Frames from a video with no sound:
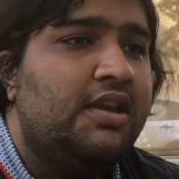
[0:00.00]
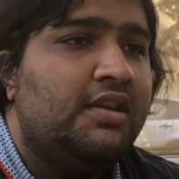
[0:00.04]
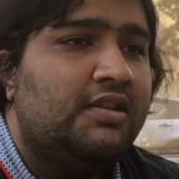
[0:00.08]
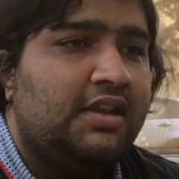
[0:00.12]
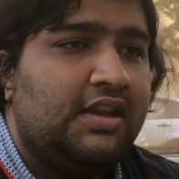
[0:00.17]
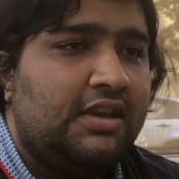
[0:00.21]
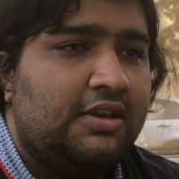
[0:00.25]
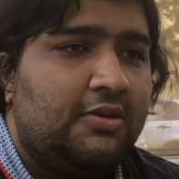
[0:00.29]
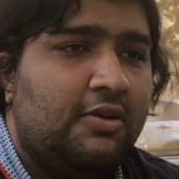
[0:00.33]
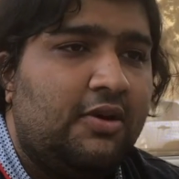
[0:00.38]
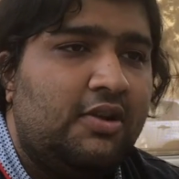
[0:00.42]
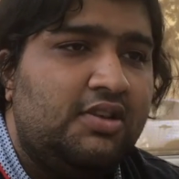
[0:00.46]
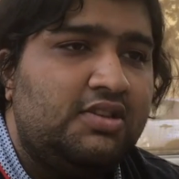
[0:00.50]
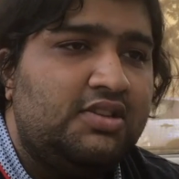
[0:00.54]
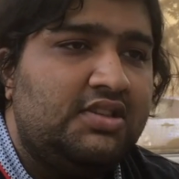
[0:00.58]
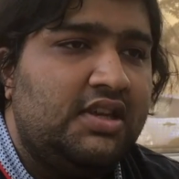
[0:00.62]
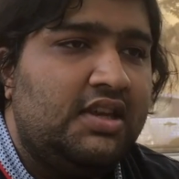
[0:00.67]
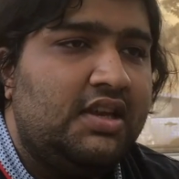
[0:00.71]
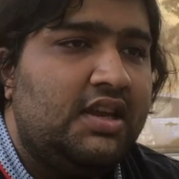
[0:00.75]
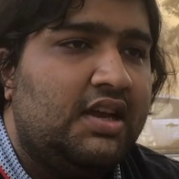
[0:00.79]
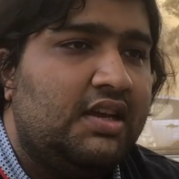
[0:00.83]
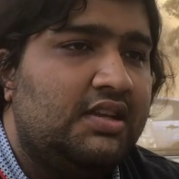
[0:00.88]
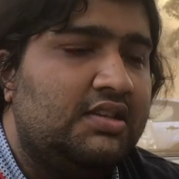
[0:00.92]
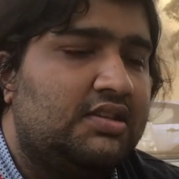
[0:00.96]
Technology
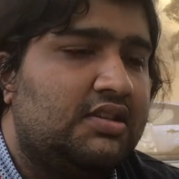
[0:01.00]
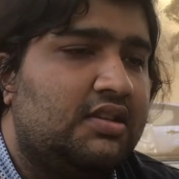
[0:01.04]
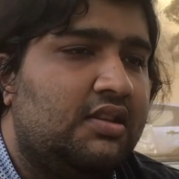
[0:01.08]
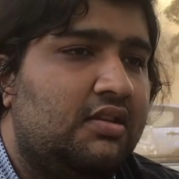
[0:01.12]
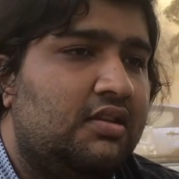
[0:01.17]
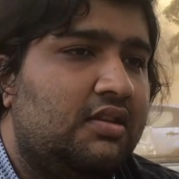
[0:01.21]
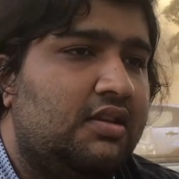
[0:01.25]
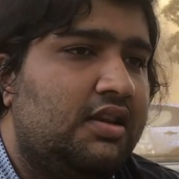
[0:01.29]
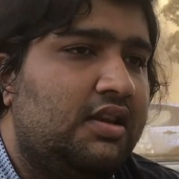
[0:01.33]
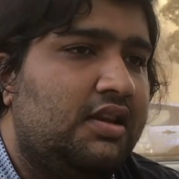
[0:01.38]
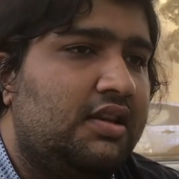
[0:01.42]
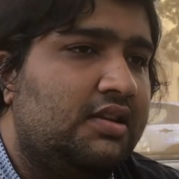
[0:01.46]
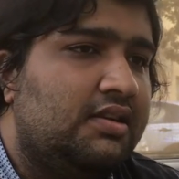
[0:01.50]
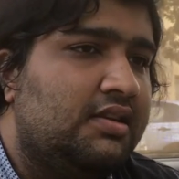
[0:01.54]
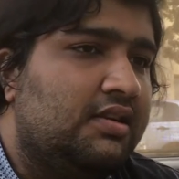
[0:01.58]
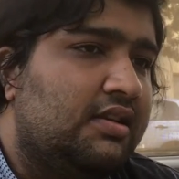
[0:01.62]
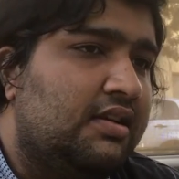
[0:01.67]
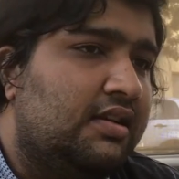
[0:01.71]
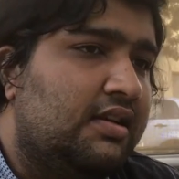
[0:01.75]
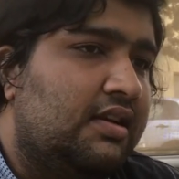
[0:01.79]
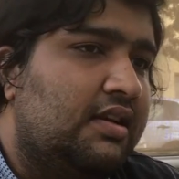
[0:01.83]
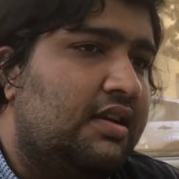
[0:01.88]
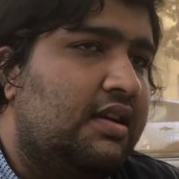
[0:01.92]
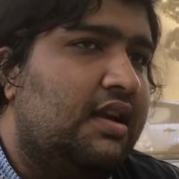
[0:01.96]
Enhanced Learning.
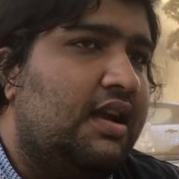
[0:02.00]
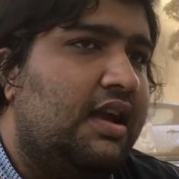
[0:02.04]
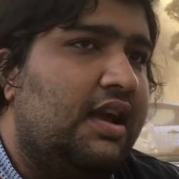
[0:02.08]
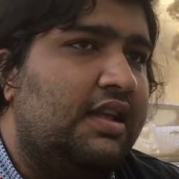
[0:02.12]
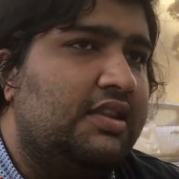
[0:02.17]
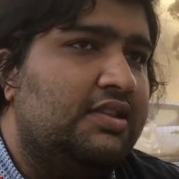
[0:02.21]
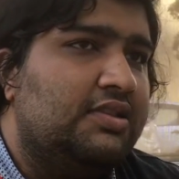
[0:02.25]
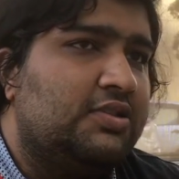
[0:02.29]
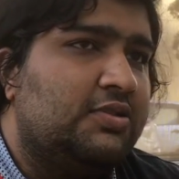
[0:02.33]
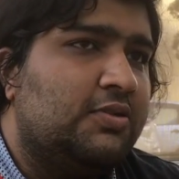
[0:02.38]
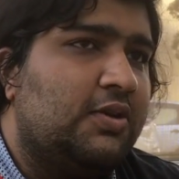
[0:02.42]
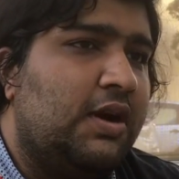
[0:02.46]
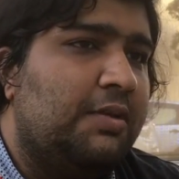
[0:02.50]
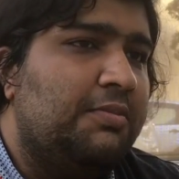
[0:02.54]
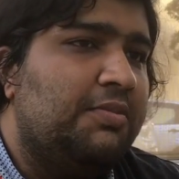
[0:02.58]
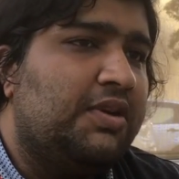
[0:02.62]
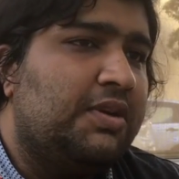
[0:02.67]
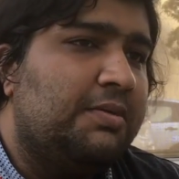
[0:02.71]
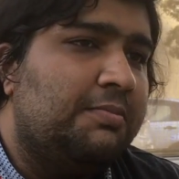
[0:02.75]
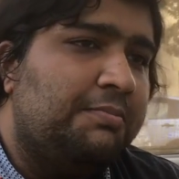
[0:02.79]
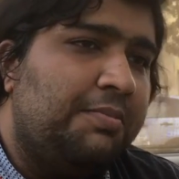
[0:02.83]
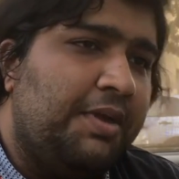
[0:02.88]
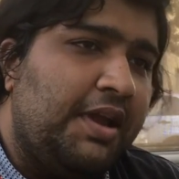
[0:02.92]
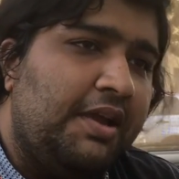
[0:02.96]
And so I'm
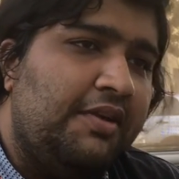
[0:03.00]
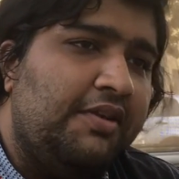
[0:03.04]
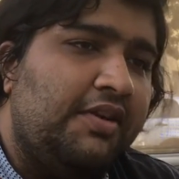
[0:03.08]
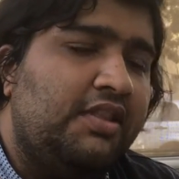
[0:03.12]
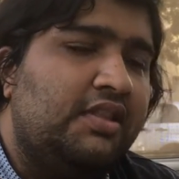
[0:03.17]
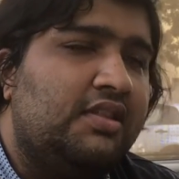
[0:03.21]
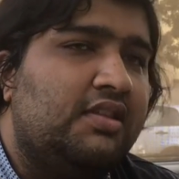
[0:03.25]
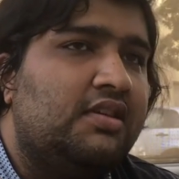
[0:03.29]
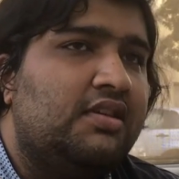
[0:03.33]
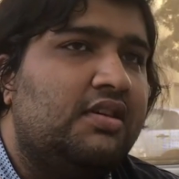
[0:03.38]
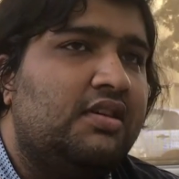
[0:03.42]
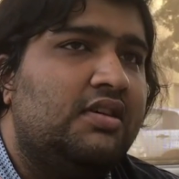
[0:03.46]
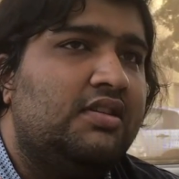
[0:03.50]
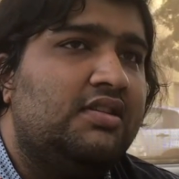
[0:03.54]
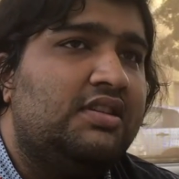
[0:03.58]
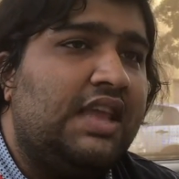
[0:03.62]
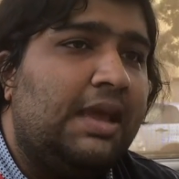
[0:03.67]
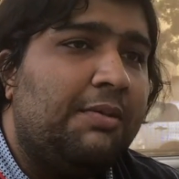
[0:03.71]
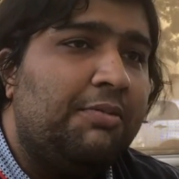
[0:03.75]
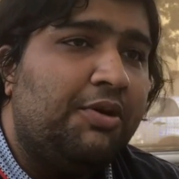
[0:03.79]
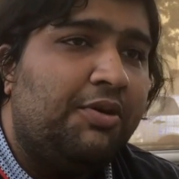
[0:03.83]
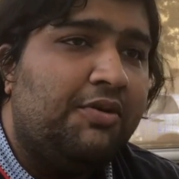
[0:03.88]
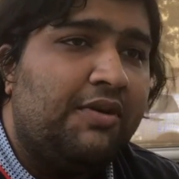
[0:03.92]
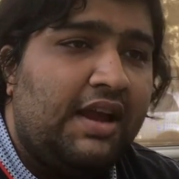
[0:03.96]
comparing the
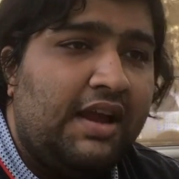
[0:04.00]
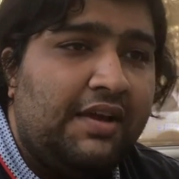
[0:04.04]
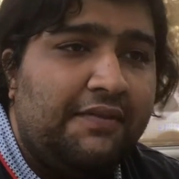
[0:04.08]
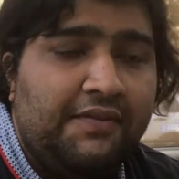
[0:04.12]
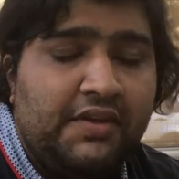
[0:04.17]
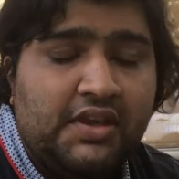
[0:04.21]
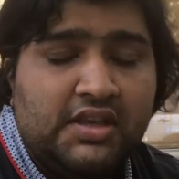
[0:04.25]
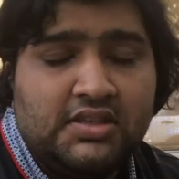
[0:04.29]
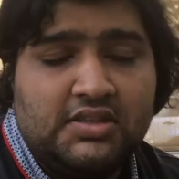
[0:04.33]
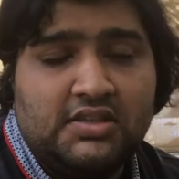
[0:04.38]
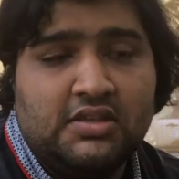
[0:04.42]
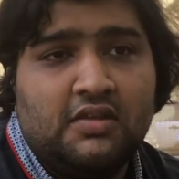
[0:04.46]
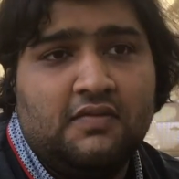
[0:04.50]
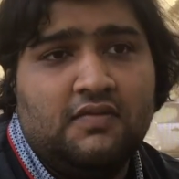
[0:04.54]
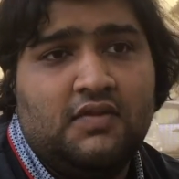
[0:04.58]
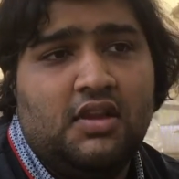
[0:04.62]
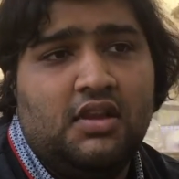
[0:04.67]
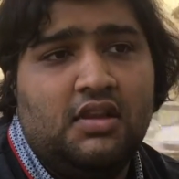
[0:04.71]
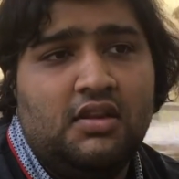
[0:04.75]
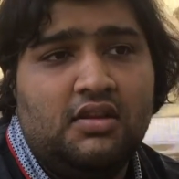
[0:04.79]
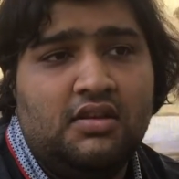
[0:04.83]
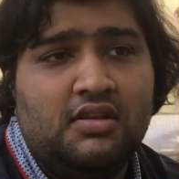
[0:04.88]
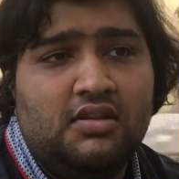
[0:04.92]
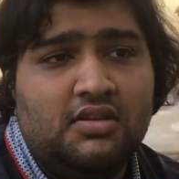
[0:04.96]
demographics of the
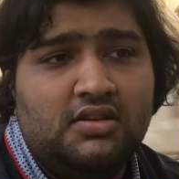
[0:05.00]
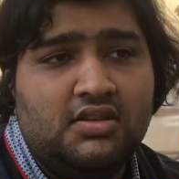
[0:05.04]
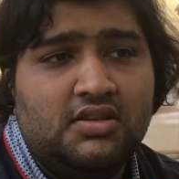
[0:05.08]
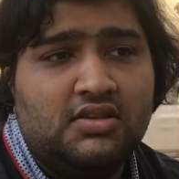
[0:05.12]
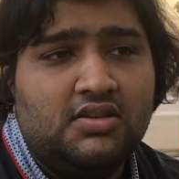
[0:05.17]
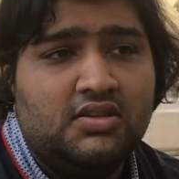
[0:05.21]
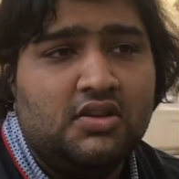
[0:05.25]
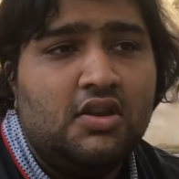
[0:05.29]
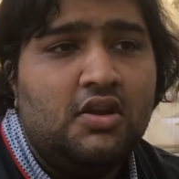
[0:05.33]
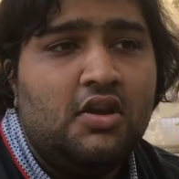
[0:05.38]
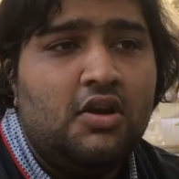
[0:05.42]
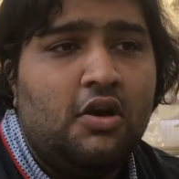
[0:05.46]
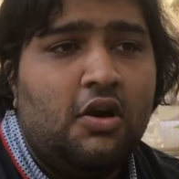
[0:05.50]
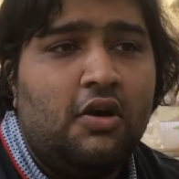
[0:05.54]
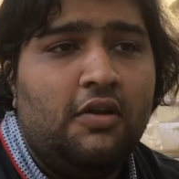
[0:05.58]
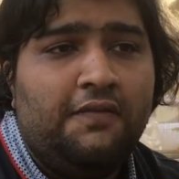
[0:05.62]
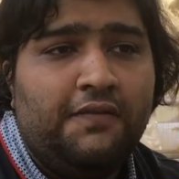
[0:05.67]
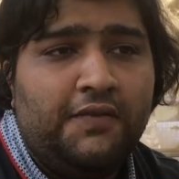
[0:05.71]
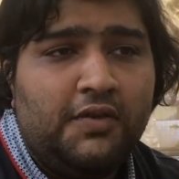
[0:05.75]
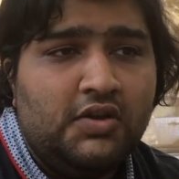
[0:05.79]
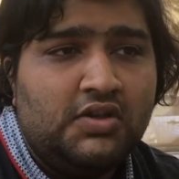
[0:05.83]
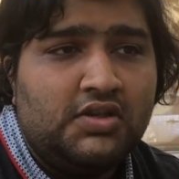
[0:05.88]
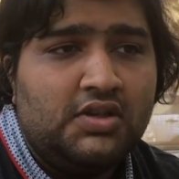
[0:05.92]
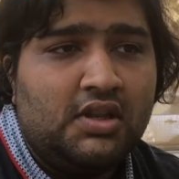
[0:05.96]
learners on
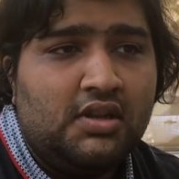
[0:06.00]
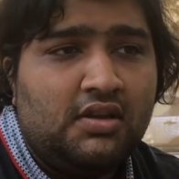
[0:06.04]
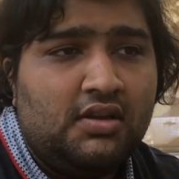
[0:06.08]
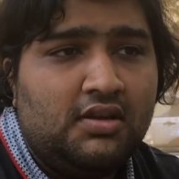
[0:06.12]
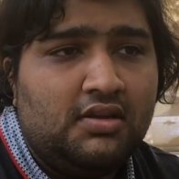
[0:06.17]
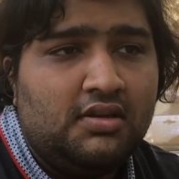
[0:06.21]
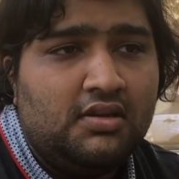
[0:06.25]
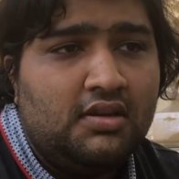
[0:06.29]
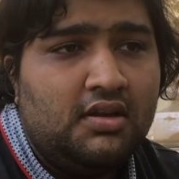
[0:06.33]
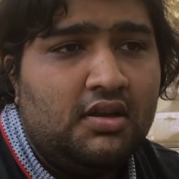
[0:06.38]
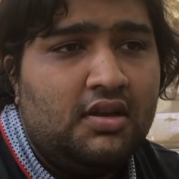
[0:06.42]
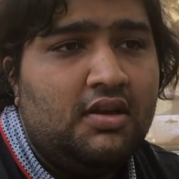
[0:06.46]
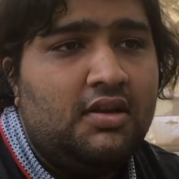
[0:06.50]
FutureLearn